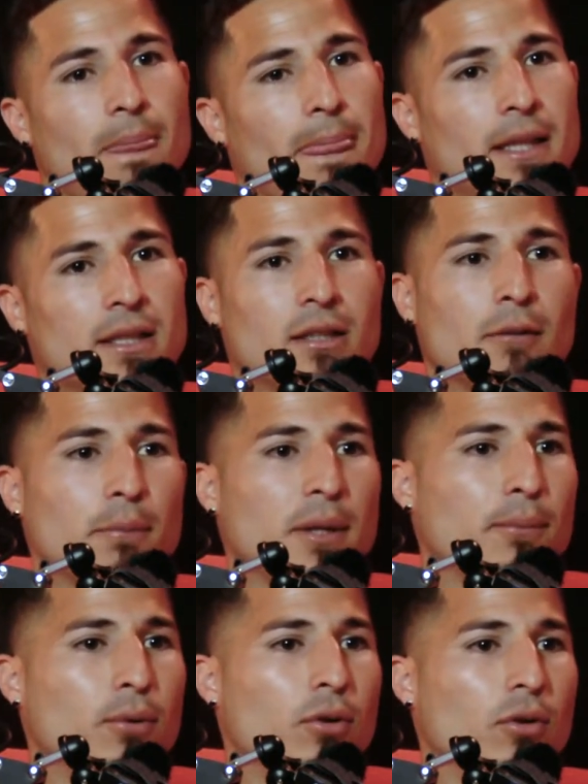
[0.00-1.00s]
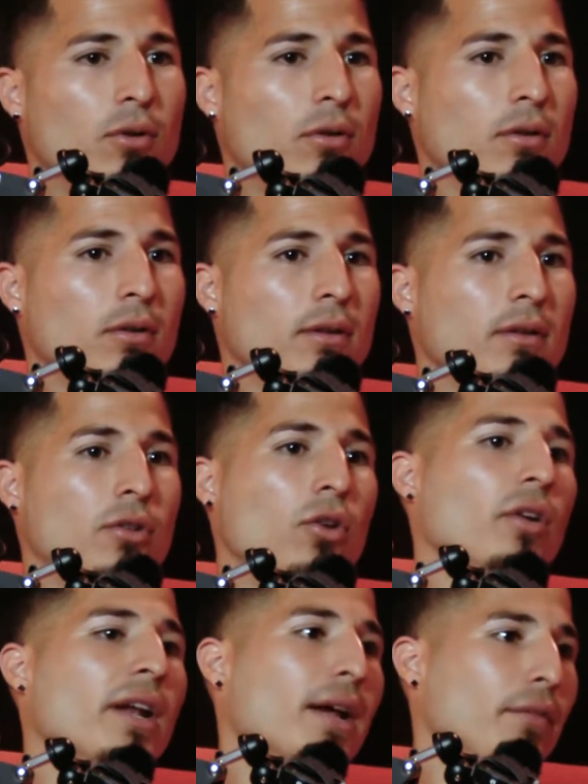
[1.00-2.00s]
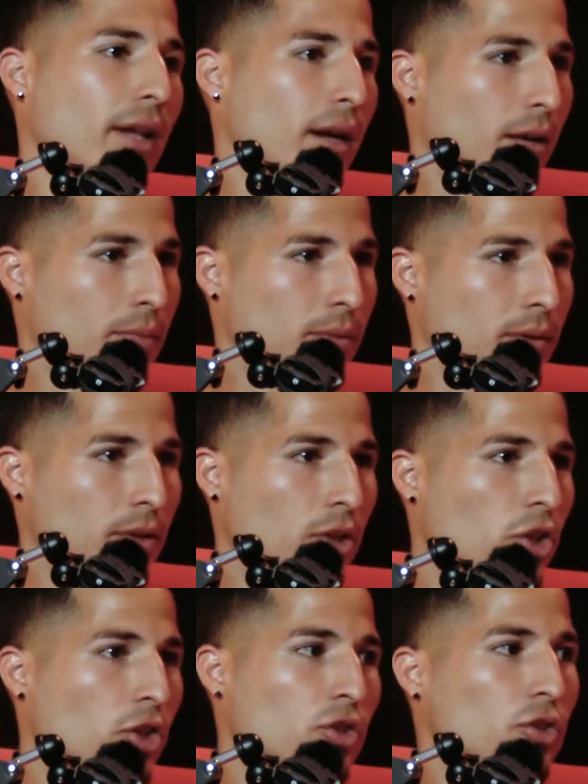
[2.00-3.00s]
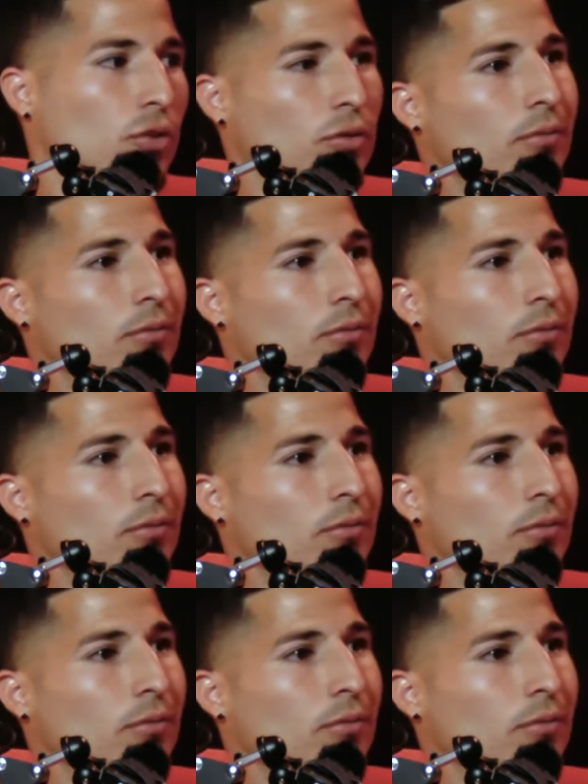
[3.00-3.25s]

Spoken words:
some people don't have that option, to